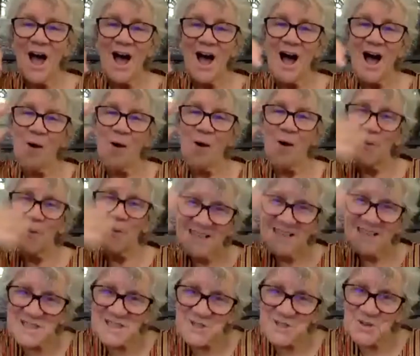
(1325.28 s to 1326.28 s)
I want to
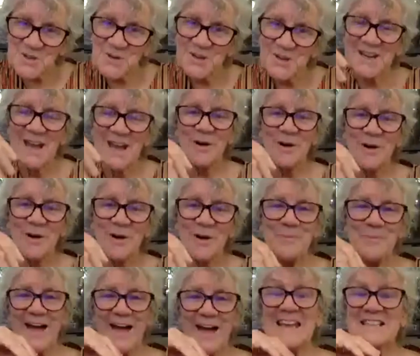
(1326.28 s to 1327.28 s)
tell a story now
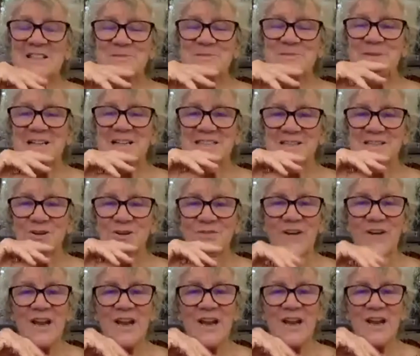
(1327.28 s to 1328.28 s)
against
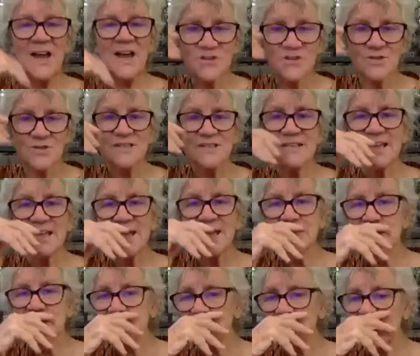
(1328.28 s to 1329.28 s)
myself. I like stories
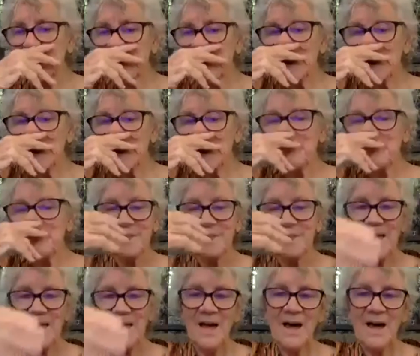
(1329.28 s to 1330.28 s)
against me.
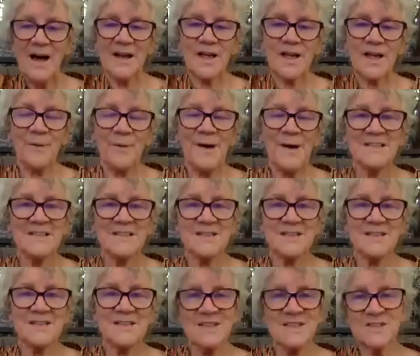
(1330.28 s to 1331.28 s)
I go out to
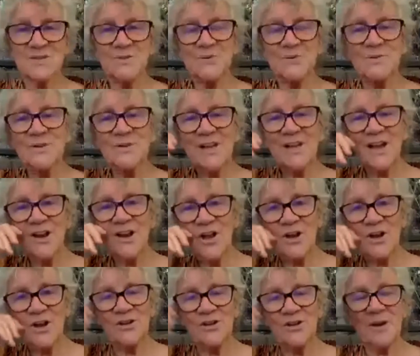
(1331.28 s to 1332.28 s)
this school a
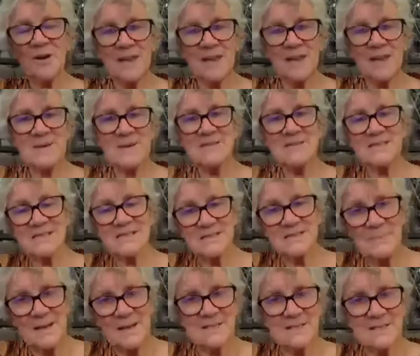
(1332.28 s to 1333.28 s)
lot, and I'm going to spend
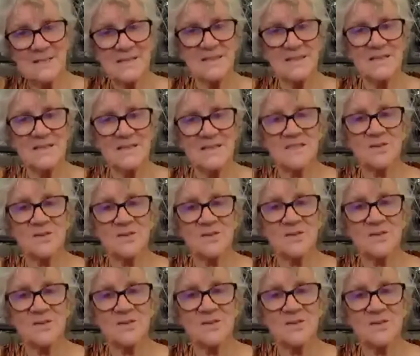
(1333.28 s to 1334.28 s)
6 months in this school, and the
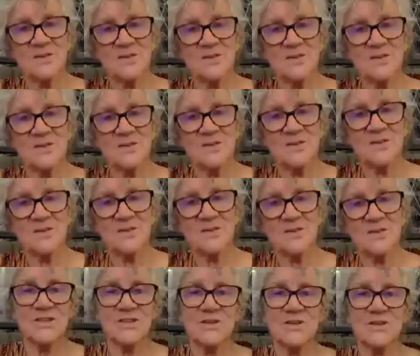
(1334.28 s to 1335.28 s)
Department of Education,
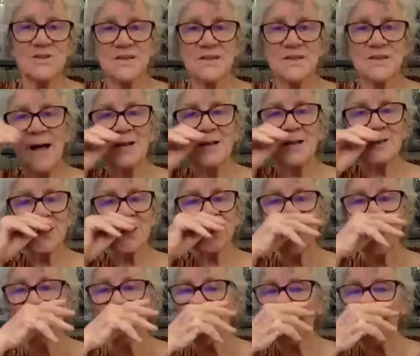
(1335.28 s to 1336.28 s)
New South Wales, is
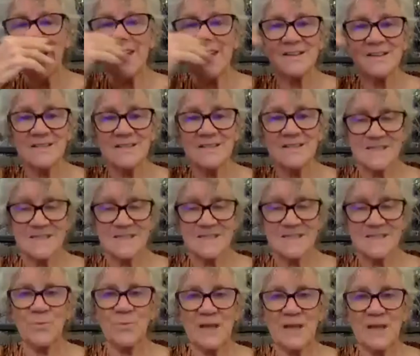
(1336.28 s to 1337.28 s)
very keen to see what
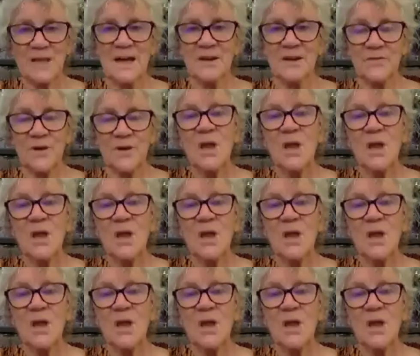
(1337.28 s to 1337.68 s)
comes out of it.